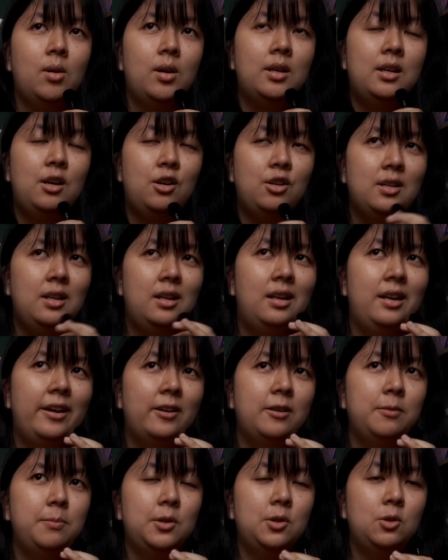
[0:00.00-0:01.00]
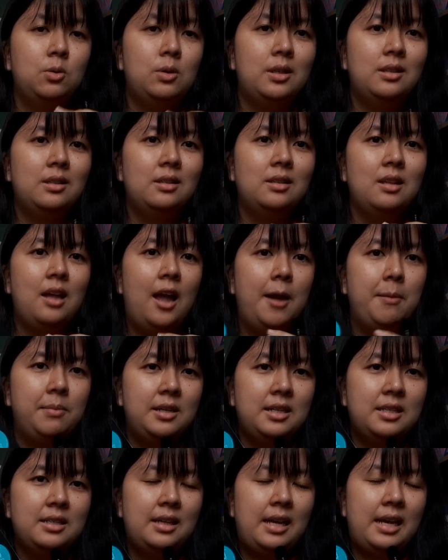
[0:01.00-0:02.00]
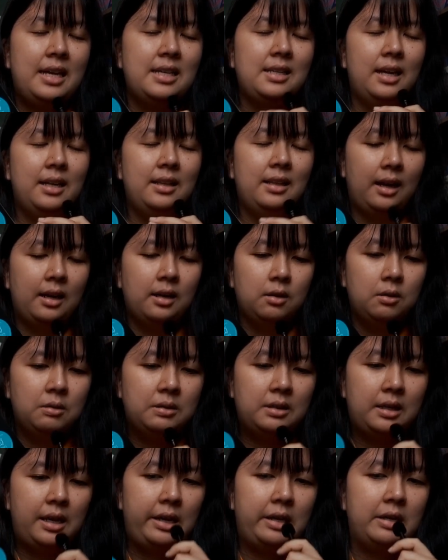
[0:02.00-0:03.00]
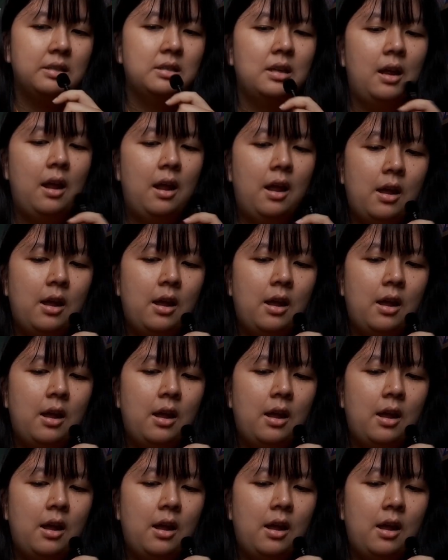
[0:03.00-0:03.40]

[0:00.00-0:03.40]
whether there's a link between Emily's case and that girl's case.